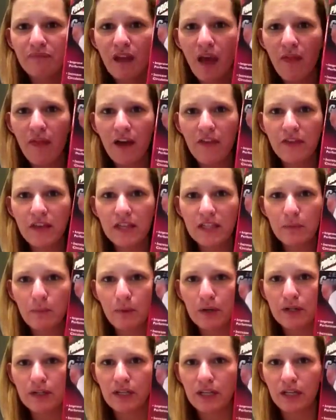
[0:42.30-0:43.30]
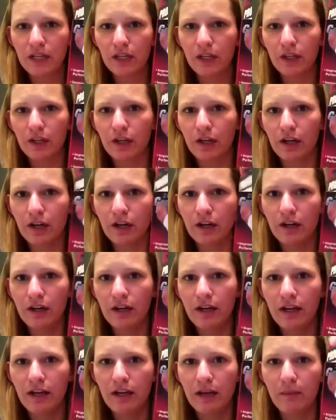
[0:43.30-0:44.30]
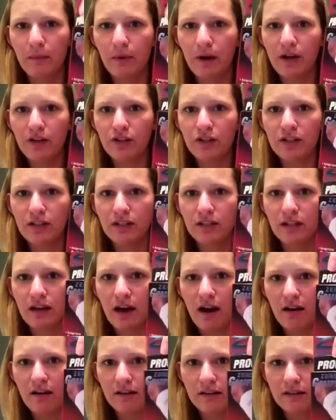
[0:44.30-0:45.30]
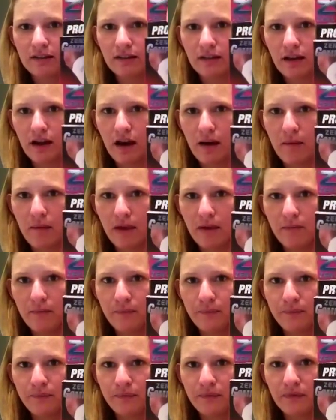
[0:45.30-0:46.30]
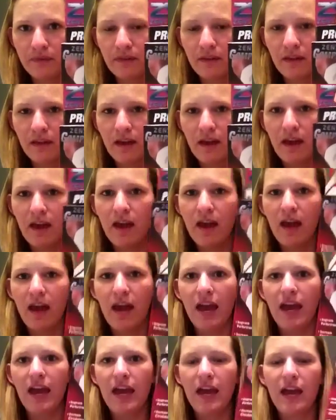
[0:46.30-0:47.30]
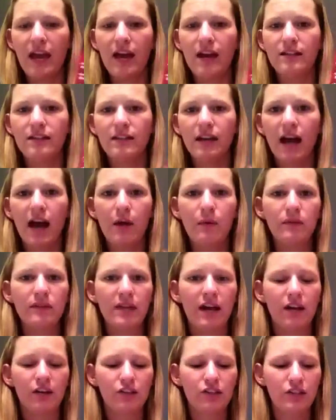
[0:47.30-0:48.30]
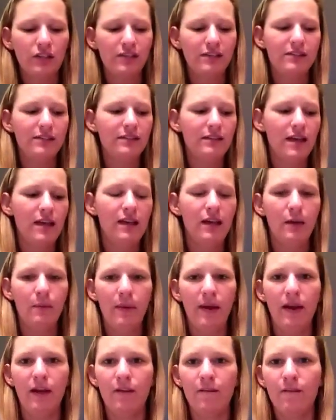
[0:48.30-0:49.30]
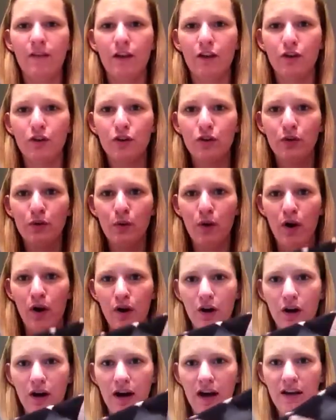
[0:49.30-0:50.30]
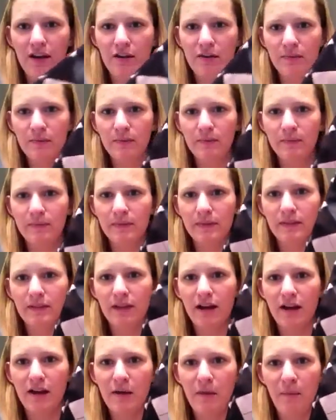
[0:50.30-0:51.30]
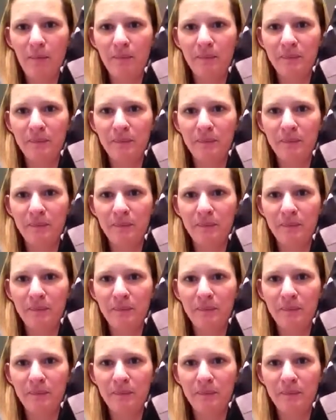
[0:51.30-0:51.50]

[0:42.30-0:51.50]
that these particular compression socks come in, and I was actually sent a pair of their new Argyle style,